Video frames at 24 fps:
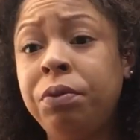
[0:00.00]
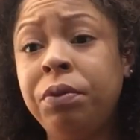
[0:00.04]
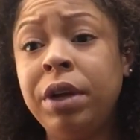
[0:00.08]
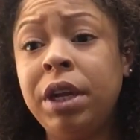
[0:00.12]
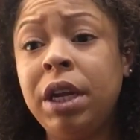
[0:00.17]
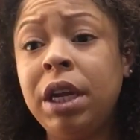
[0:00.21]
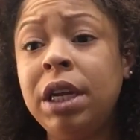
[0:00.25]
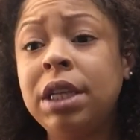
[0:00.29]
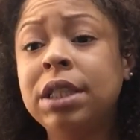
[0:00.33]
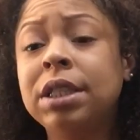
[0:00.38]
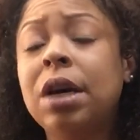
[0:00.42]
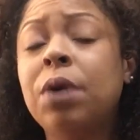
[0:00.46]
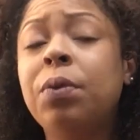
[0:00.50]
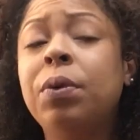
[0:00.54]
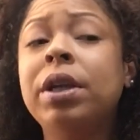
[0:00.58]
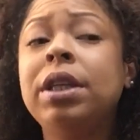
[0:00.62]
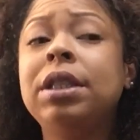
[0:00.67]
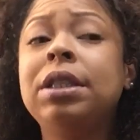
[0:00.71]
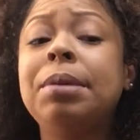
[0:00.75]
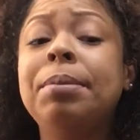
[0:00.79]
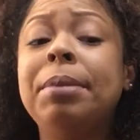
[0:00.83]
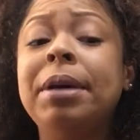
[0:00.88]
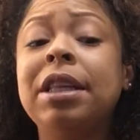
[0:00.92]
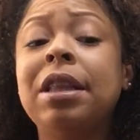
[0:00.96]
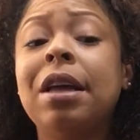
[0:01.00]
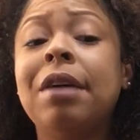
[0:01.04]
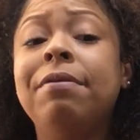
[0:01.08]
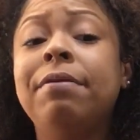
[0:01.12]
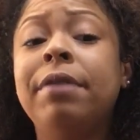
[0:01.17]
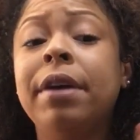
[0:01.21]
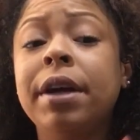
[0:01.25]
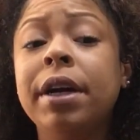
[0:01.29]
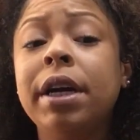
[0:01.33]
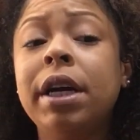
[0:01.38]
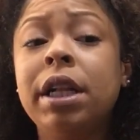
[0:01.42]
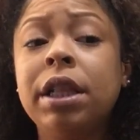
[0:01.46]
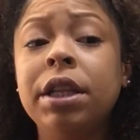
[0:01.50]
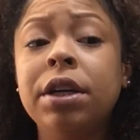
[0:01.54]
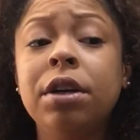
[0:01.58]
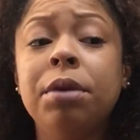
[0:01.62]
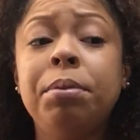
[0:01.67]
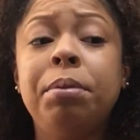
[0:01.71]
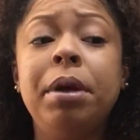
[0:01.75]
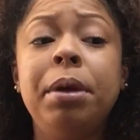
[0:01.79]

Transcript: readings. I wanted to make that very clear to